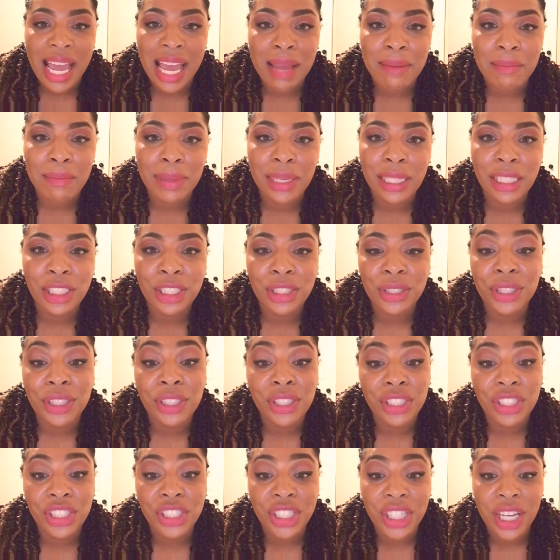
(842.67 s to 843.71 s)
and be sure
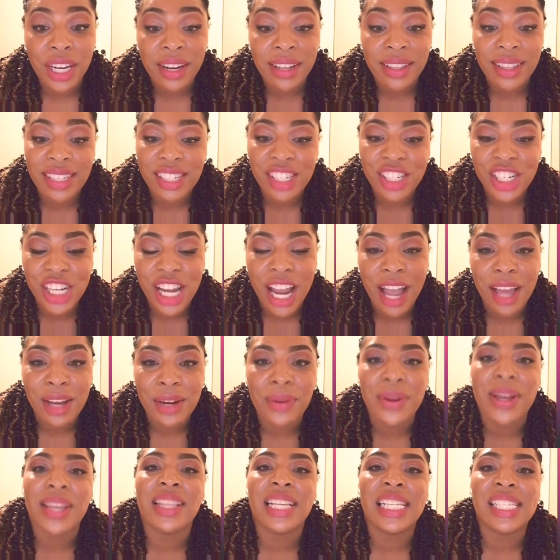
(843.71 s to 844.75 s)
to share this
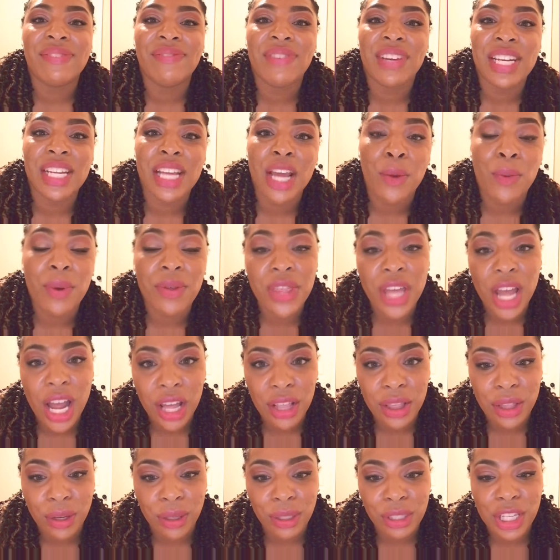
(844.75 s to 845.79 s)
channel and this video with
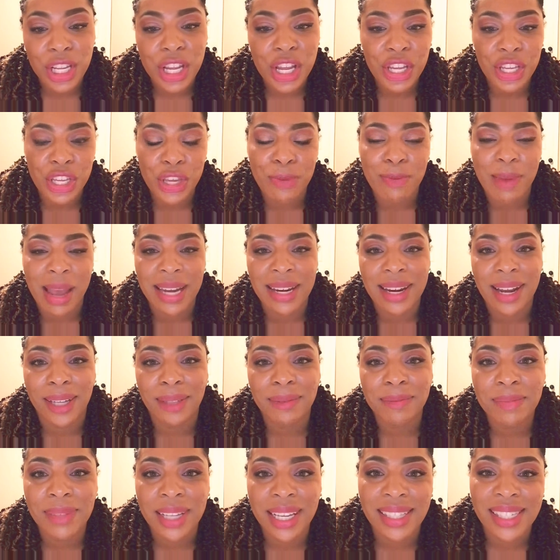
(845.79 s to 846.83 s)
others you may know.
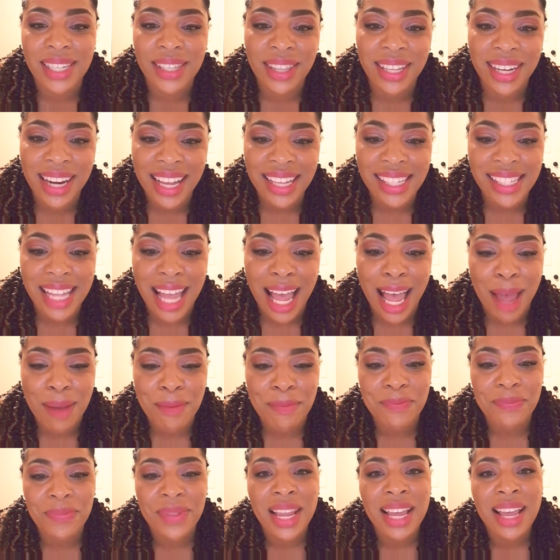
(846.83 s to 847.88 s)
Until the next
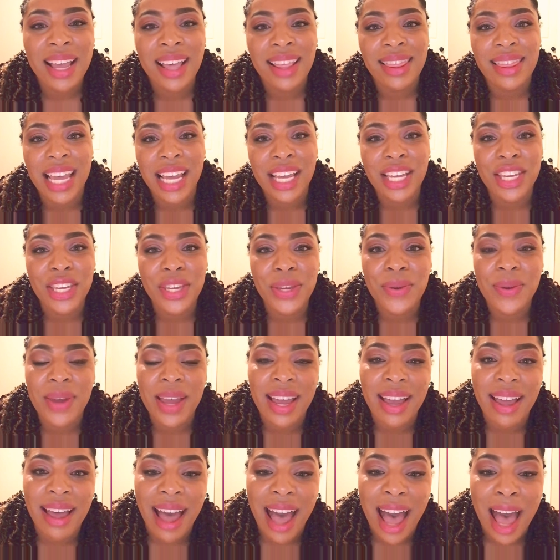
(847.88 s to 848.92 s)
time, thank you
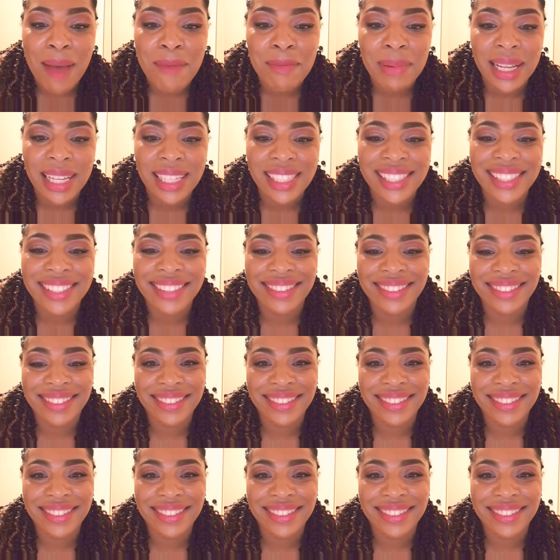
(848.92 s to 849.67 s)
and God bless.